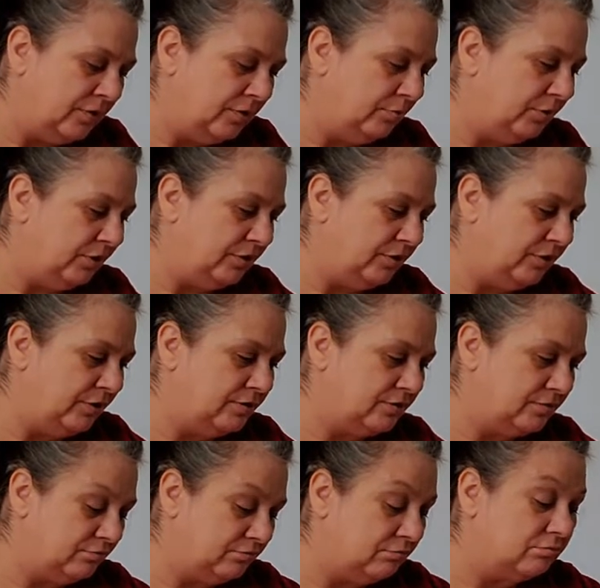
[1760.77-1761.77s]
but it's
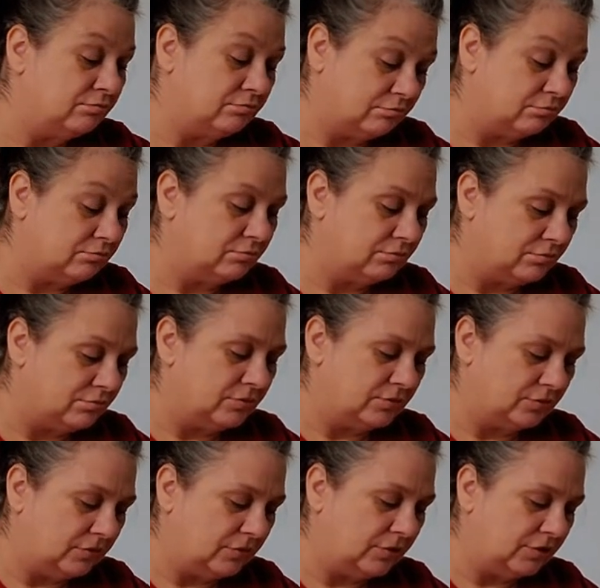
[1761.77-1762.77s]

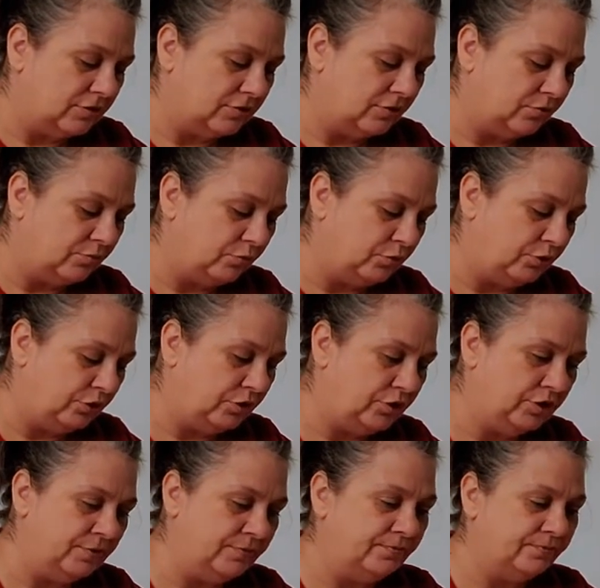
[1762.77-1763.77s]
looking pretty good.